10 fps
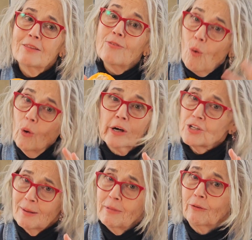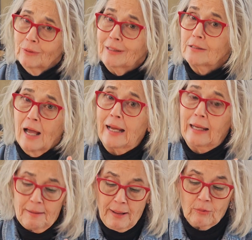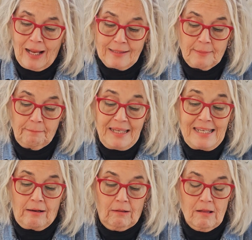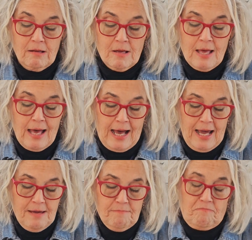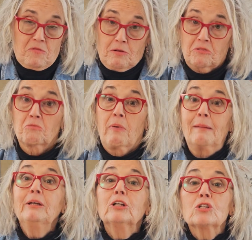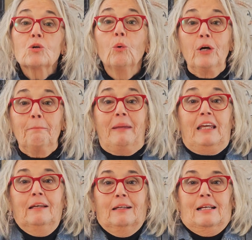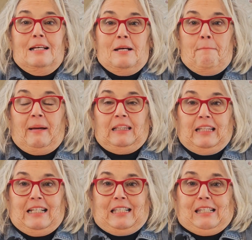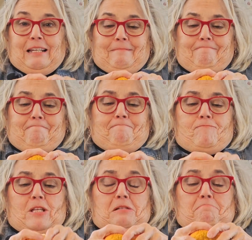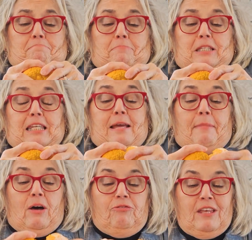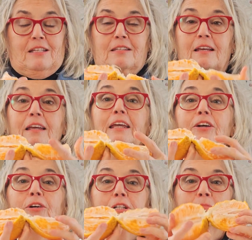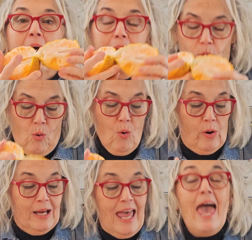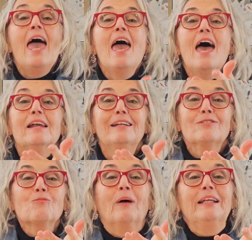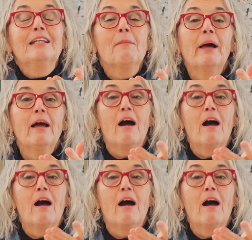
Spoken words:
the orange I'm not really talking about as a peel. It's probably gonna squirt me, but let's see about this. Here is my, and it's running down my